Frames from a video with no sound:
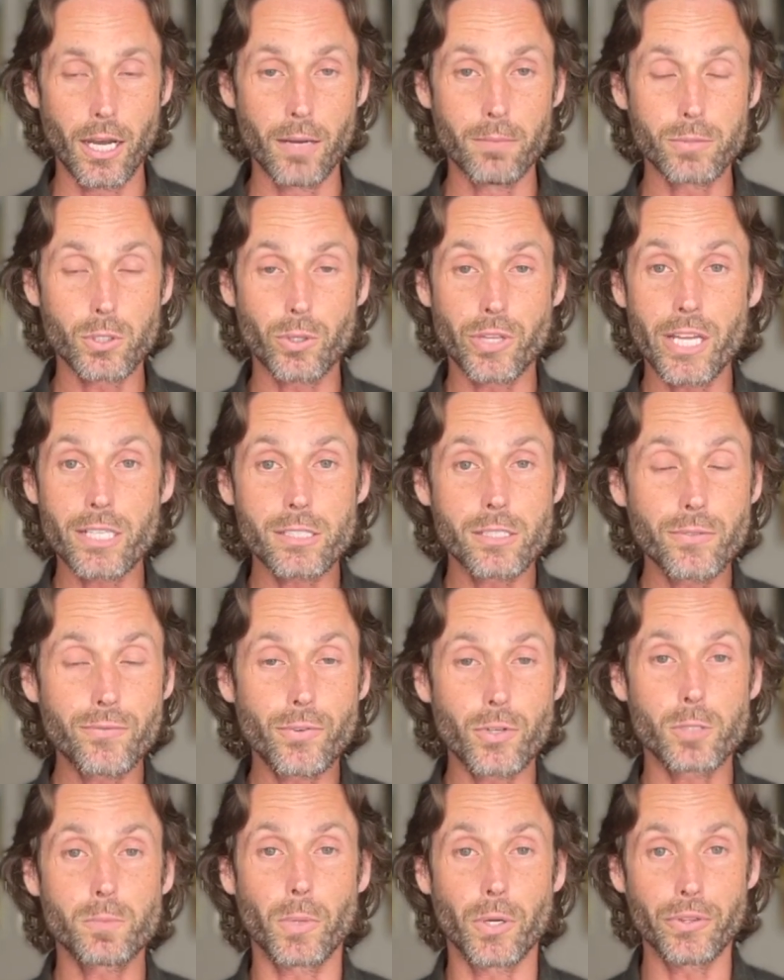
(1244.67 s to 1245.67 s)
So that's the
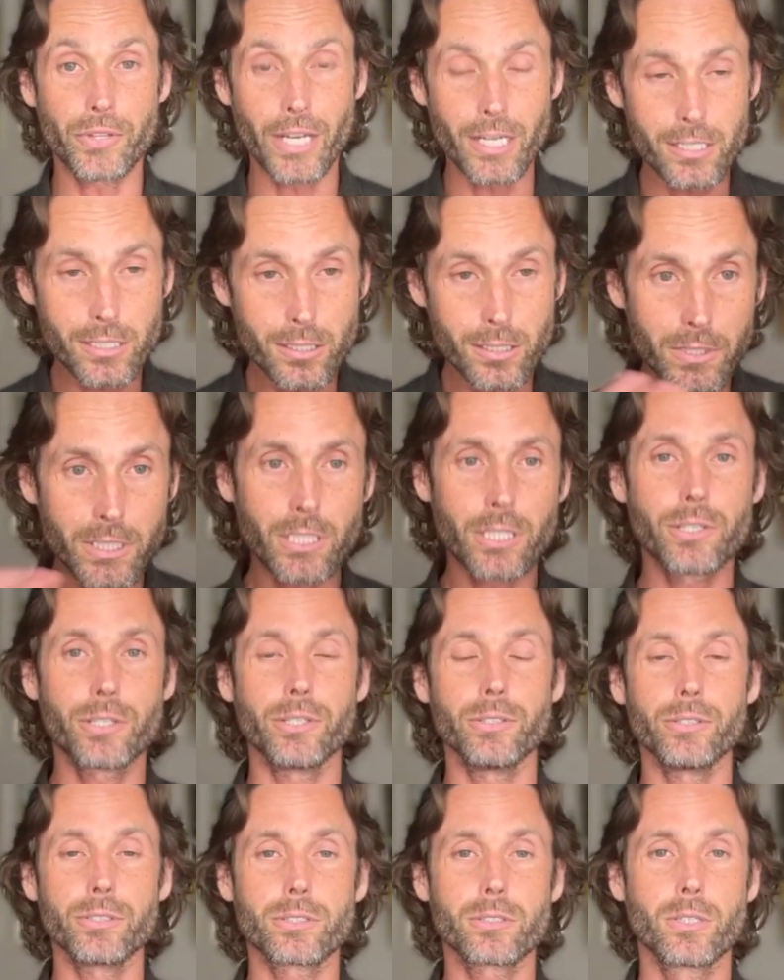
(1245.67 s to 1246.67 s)
first part. That is the
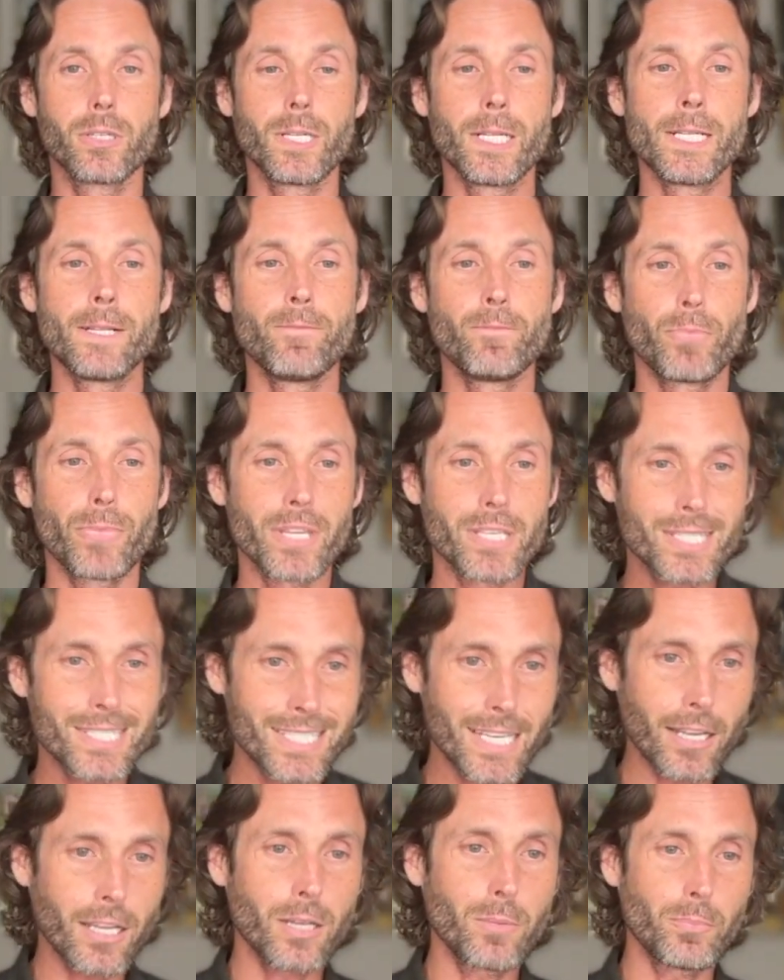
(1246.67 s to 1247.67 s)
materials. The
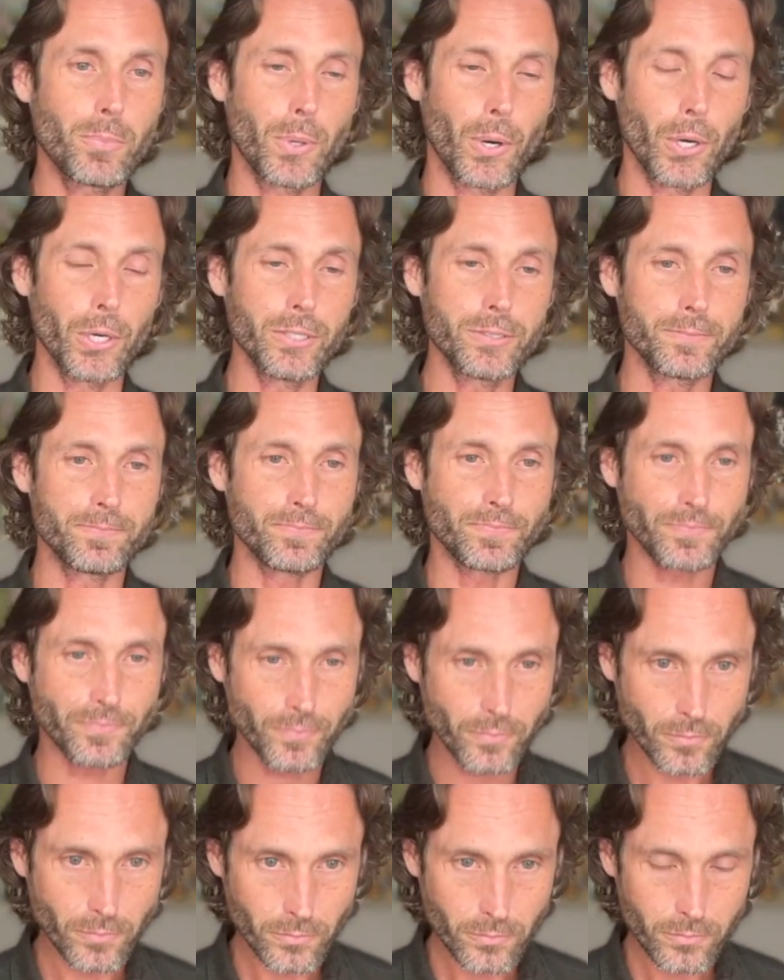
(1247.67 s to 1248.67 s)
second part
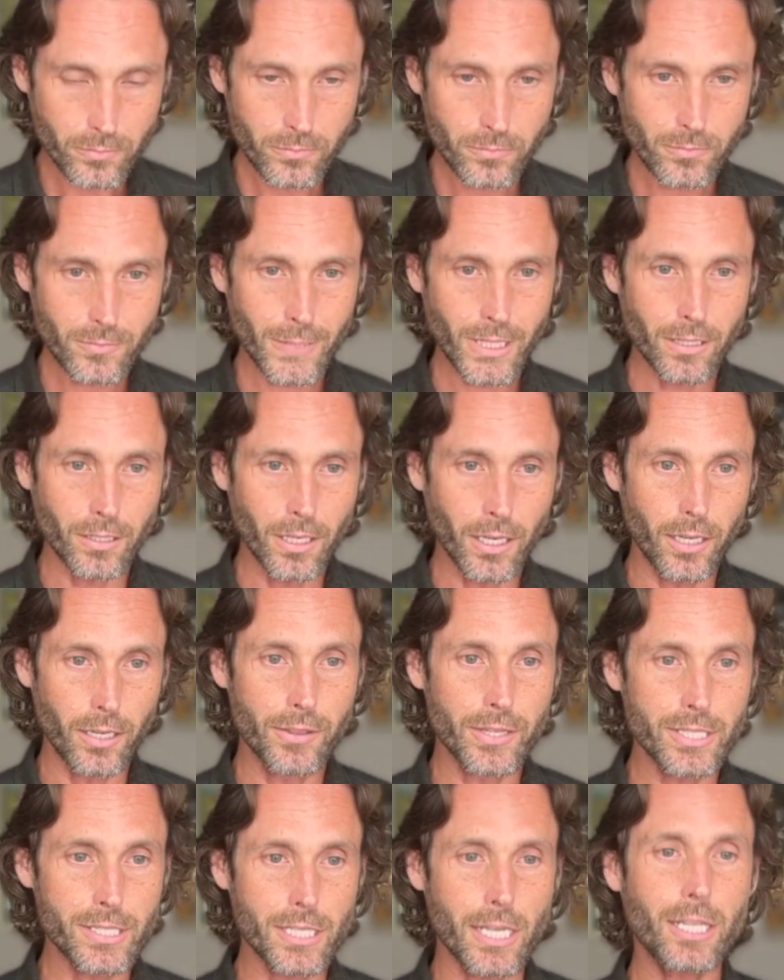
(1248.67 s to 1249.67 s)

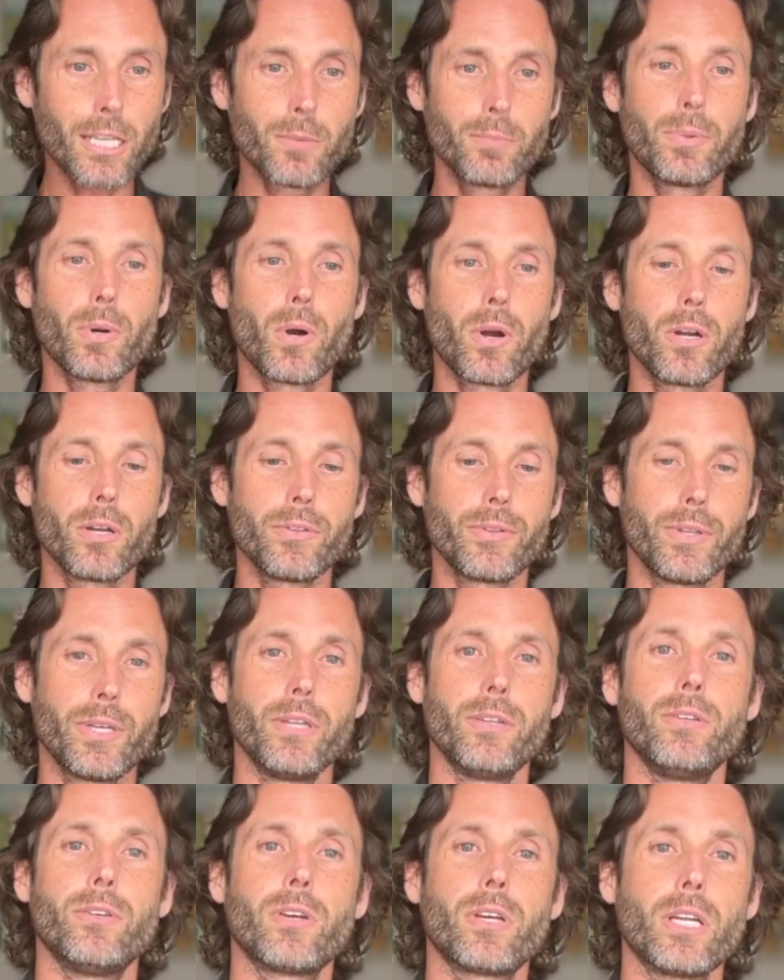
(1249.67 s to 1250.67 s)

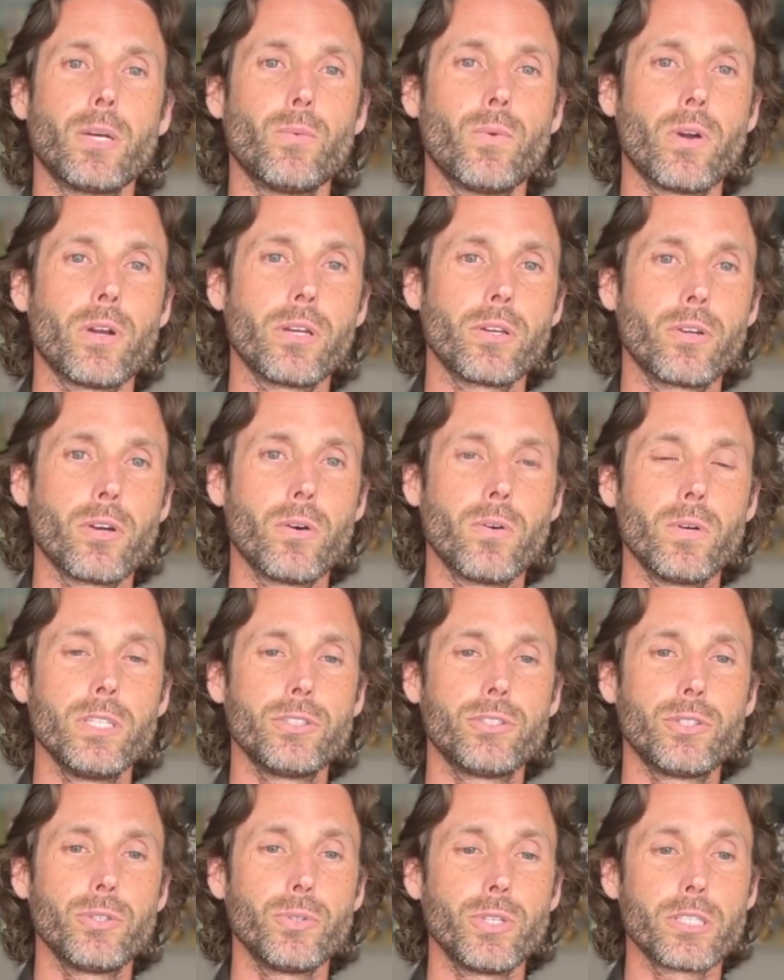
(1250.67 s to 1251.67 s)
that you're going to want to go
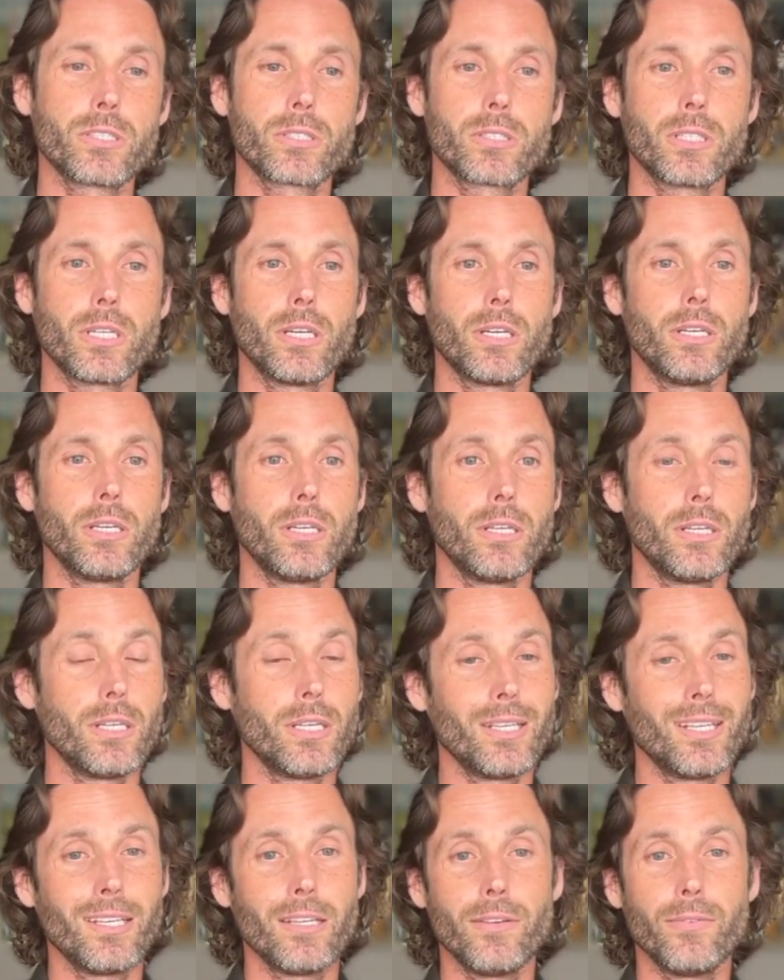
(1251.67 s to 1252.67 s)
into that's
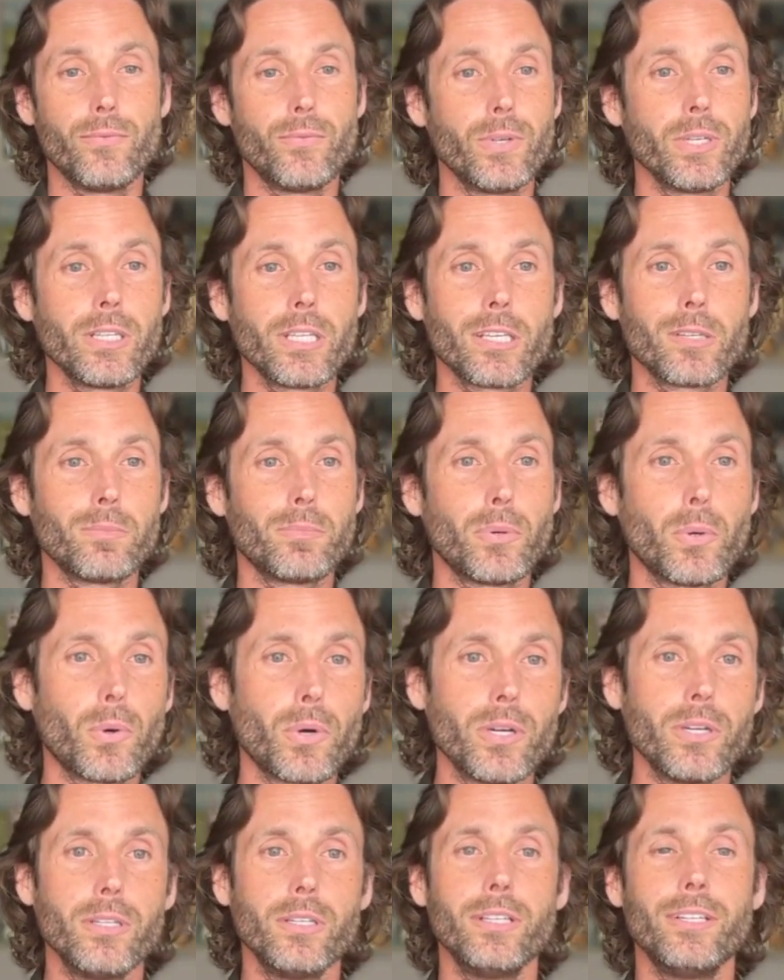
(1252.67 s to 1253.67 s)
really
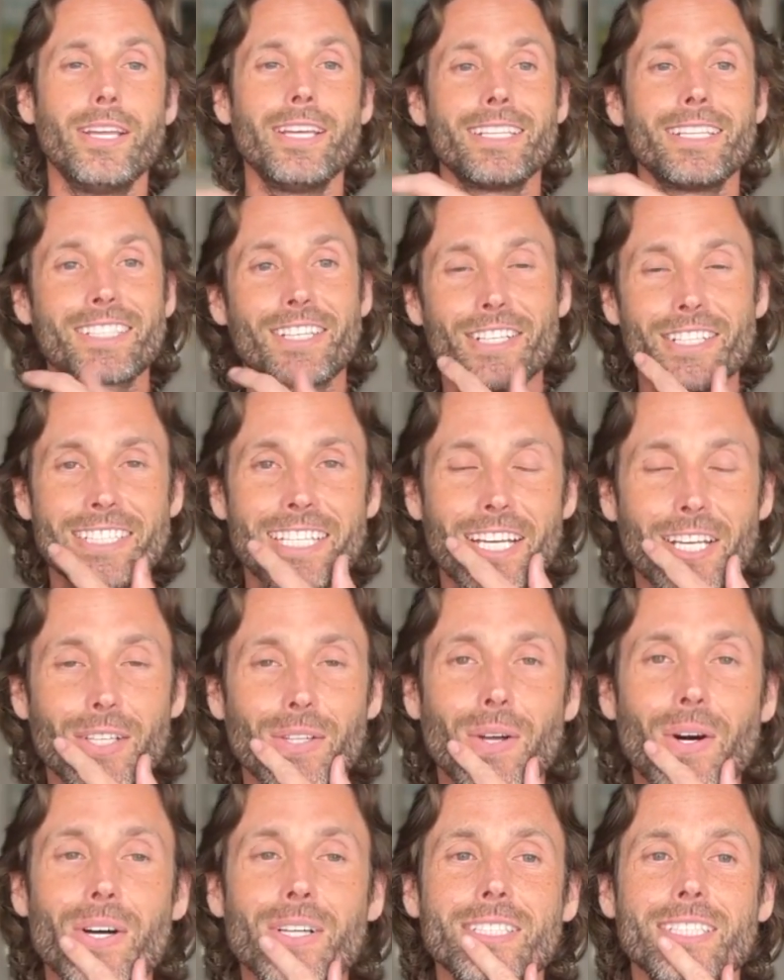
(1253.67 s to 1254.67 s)
important, and it's going to take a
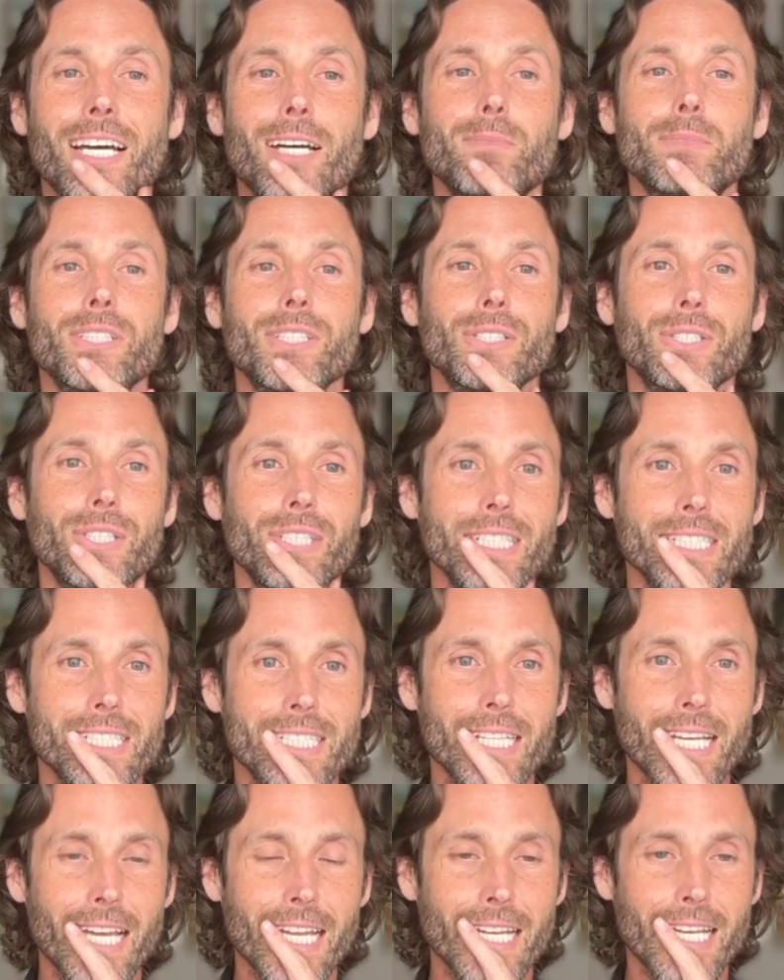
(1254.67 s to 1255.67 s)
long time to learn, is
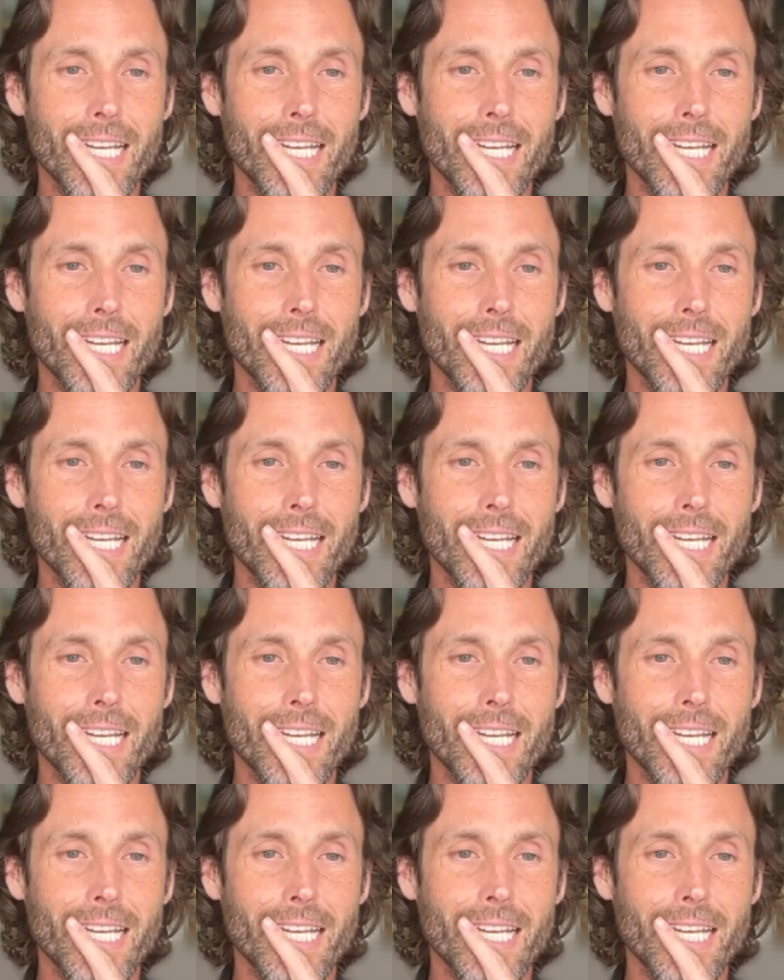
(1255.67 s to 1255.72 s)
that